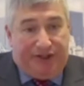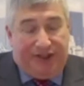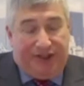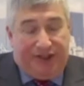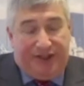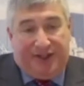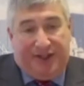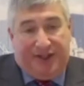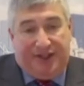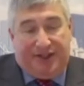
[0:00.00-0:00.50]
O V C
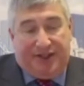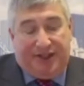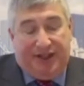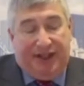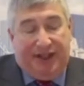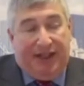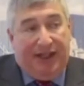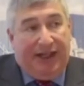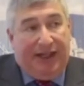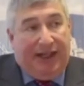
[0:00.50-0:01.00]

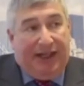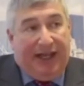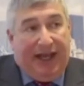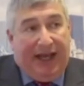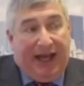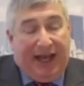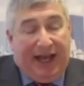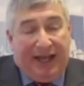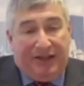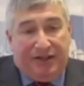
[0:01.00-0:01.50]
C
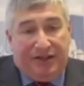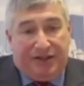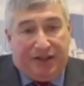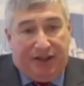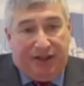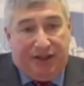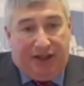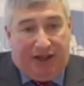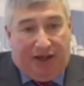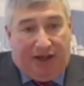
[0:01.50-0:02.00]
and
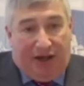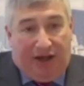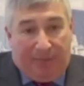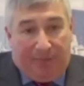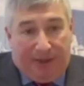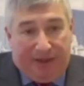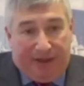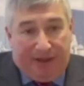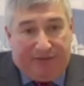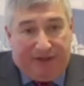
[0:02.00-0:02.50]
uh,
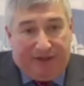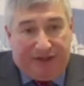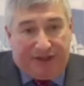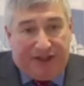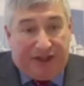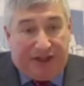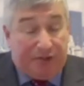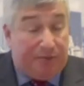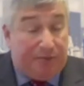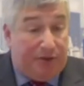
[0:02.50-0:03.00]
I P v
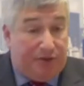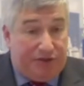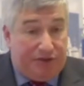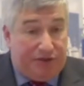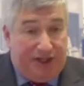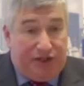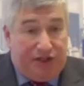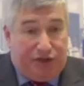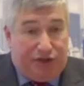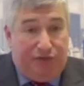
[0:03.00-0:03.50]
six,
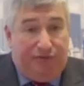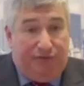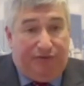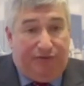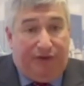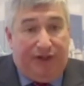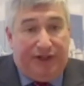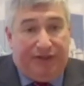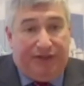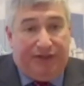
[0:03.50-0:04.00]
because they're two
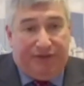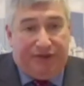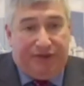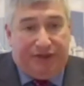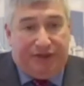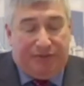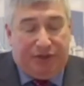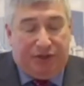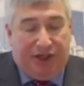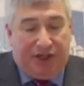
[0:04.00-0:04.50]
very
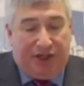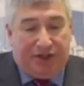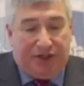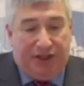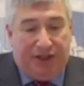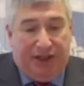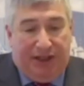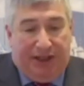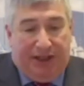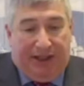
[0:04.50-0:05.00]
different
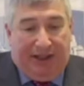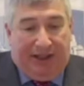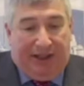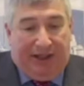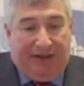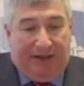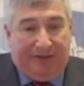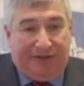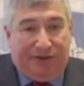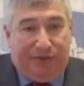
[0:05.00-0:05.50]
subjects.
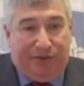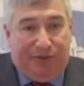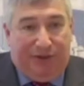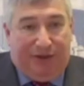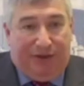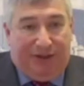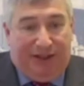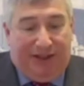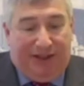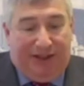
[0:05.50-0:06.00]
Uh, I'll deal
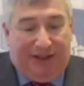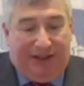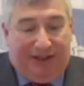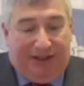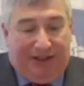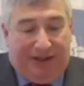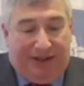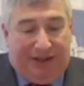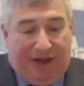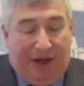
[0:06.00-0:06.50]
with the
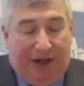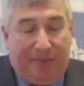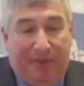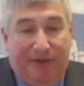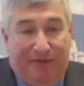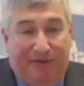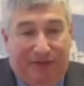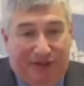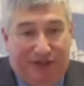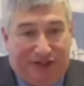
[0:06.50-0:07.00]
uh, I
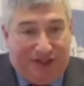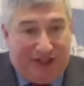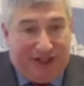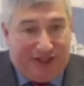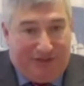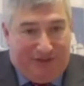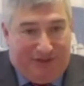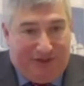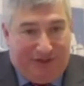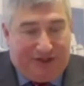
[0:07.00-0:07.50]
P v
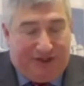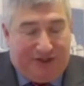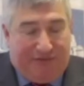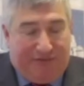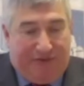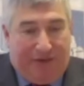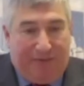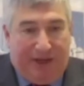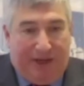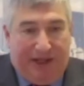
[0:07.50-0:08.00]
six first,
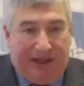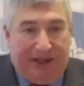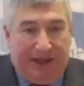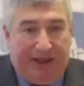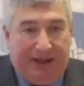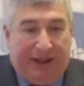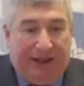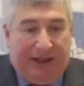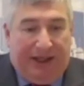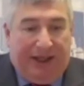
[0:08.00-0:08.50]
if I may.
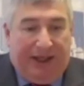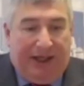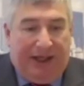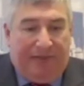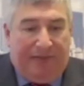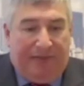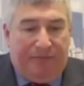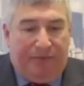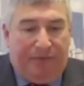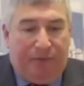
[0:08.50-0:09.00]

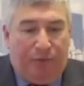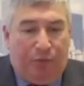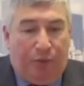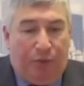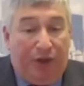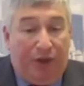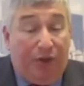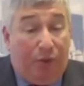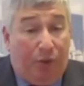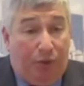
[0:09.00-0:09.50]
Um,
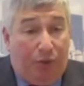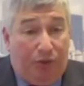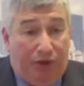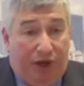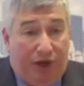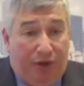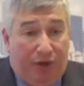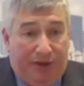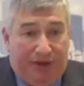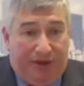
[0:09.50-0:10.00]
we all
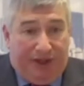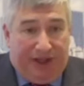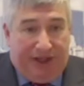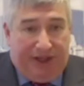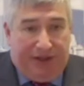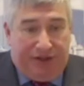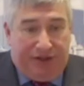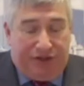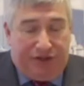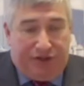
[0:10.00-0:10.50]
know in
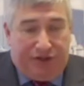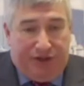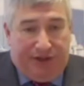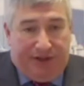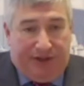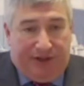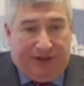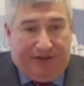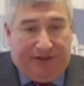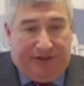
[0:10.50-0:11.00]
the
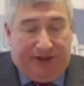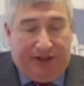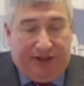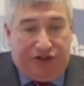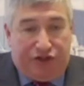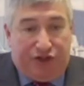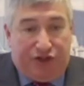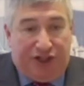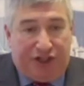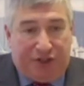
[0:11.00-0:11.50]
industry that
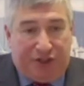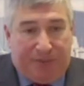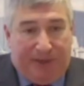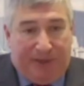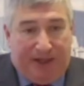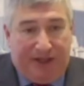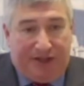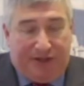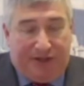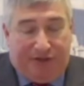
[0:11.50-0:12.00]
the address
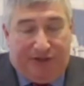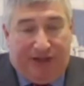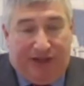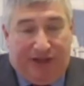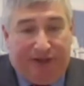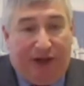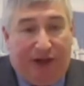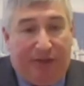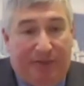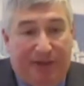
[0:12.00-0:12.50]
space
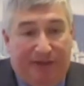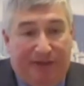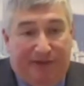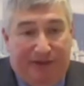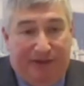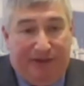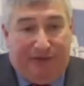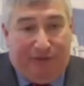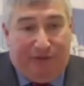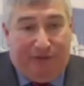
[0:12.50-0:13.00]
around I P
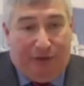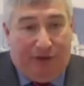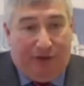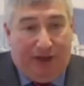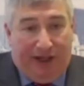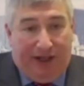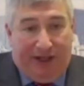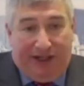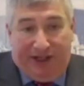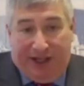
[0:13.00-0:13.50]
v
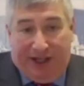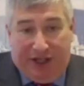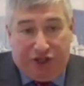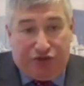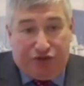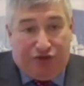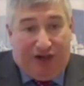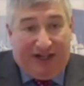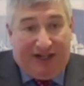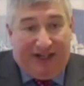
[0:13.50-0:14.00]
four
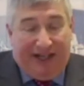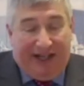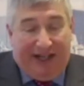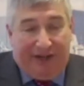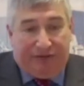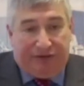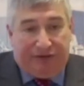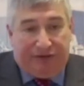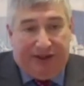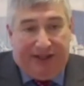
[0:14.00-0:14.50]
is running
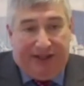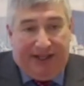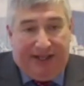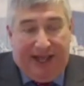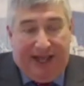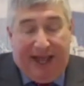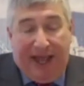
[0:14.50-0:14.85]
out.